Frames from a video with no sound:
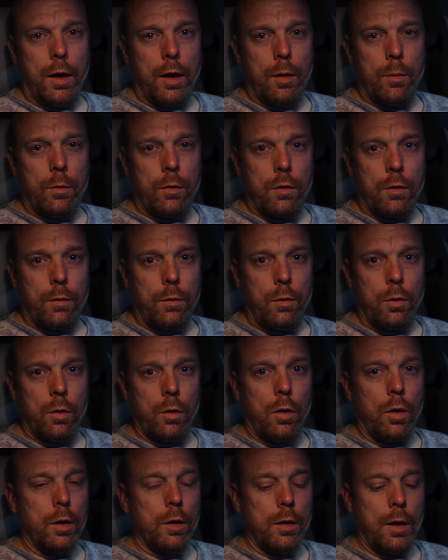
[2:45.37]
amps for a
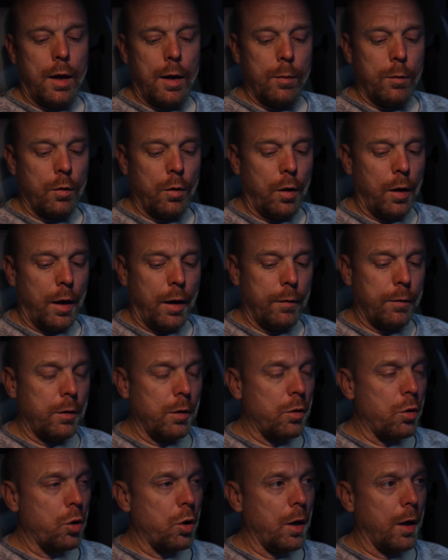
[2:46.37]
long time so i'll have
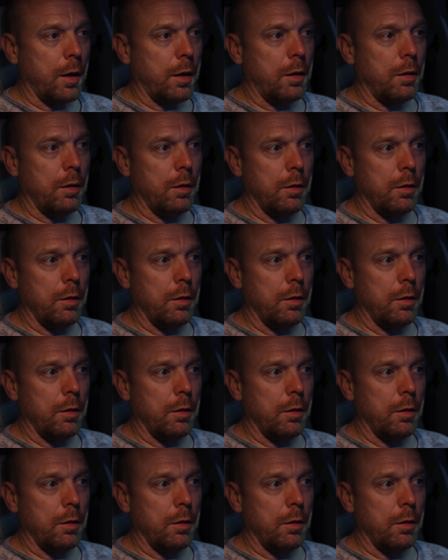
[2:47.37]
to check